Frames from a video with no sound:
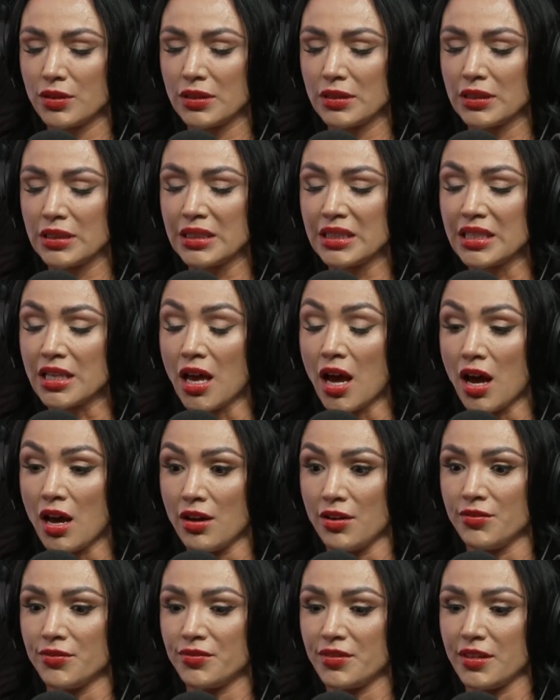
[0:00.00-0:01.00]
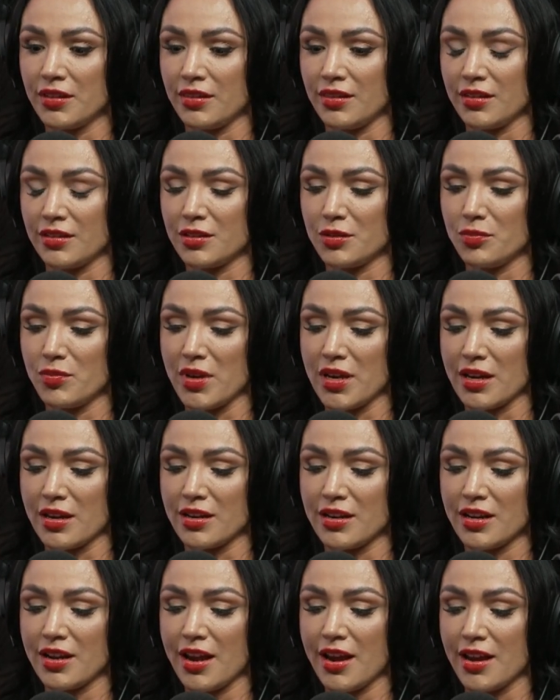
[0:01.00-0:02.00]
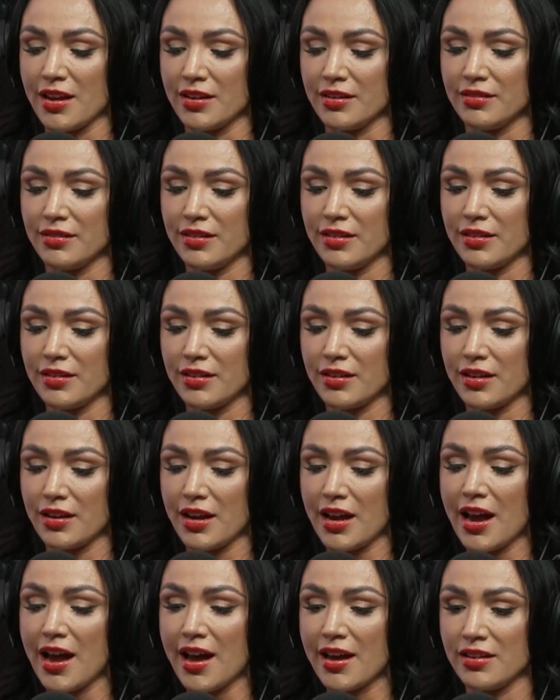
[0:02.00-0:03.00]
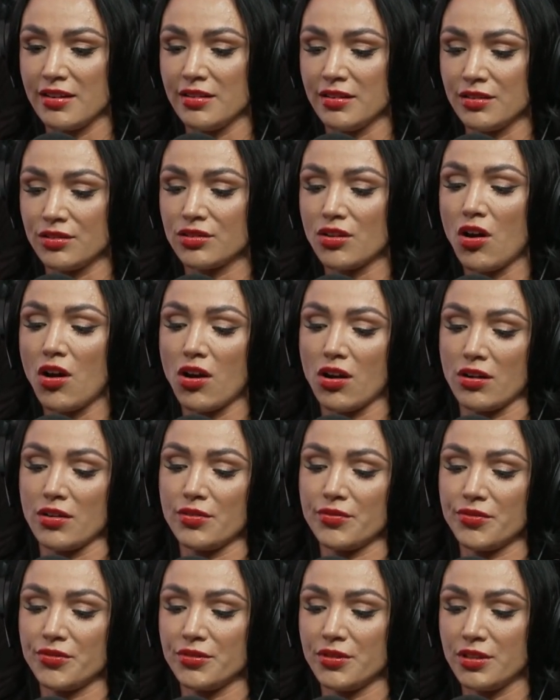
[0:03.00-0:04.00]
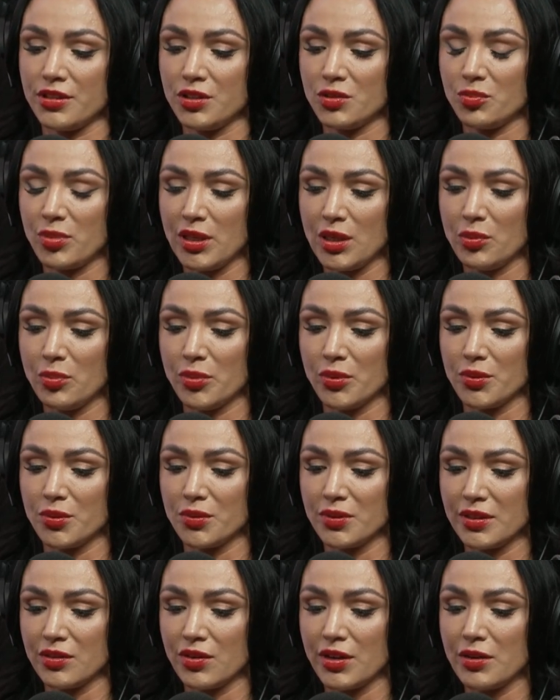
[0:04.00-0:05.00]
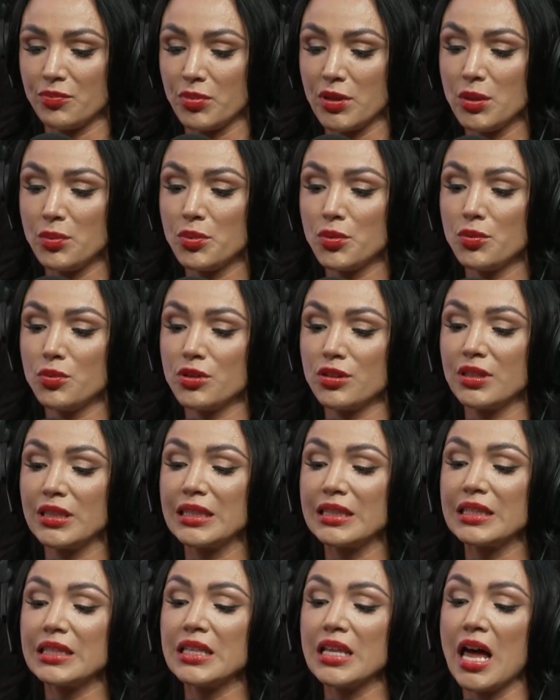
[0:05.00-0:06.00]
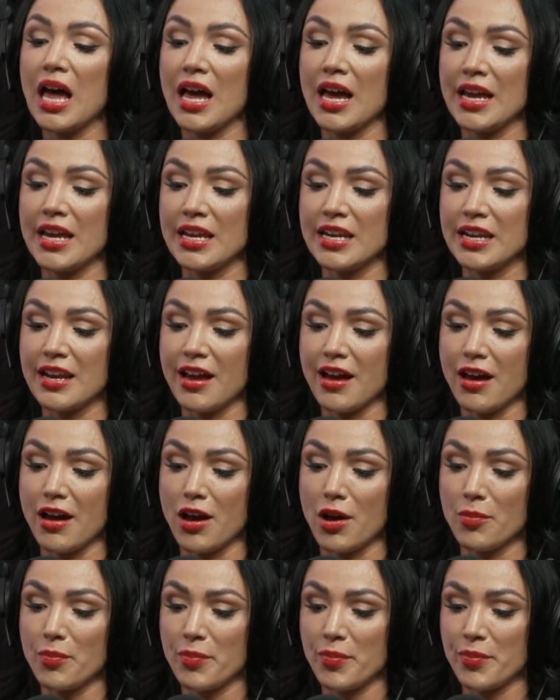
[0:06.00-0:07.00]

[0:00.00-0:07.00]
love that this man had in his heart for these people, and people would line up.